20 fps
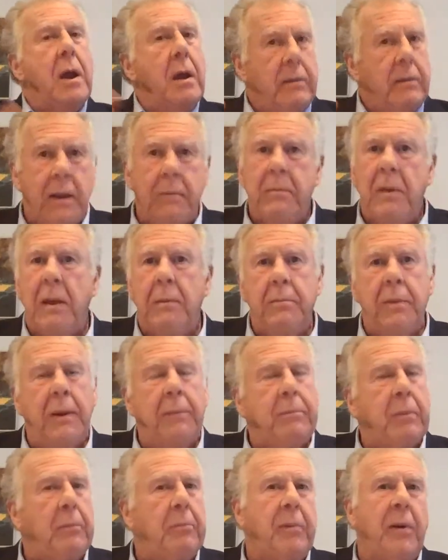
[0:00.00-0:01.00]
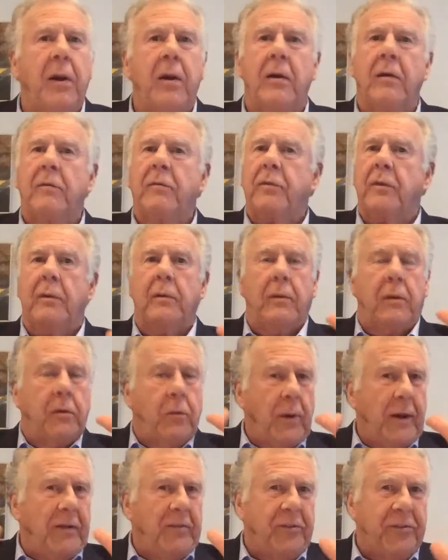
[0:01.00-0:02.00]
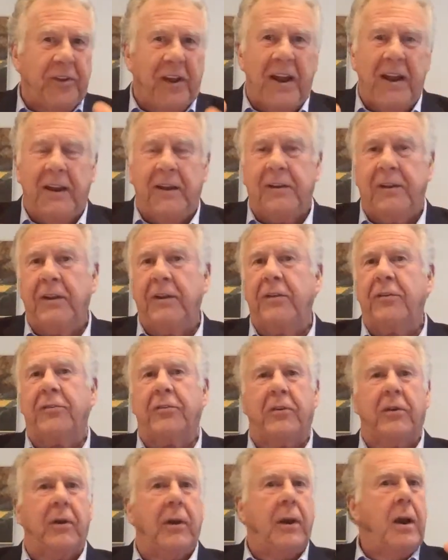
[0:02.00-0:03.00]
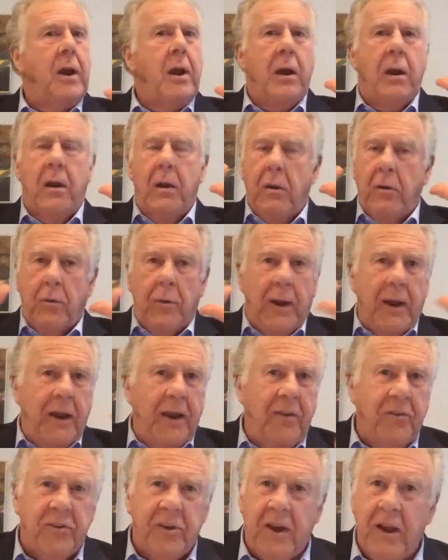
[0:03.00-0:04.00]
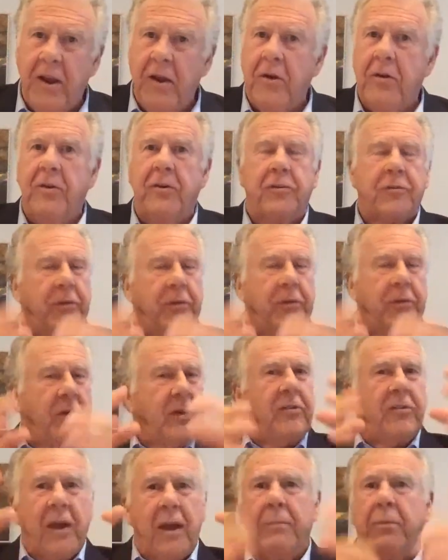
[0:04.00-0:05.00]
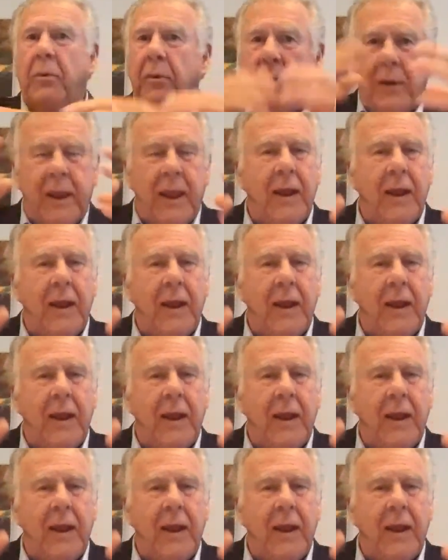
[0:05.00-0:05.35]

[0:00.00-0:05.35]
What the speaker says: They may be prepared for great scientists or great engineers, for example,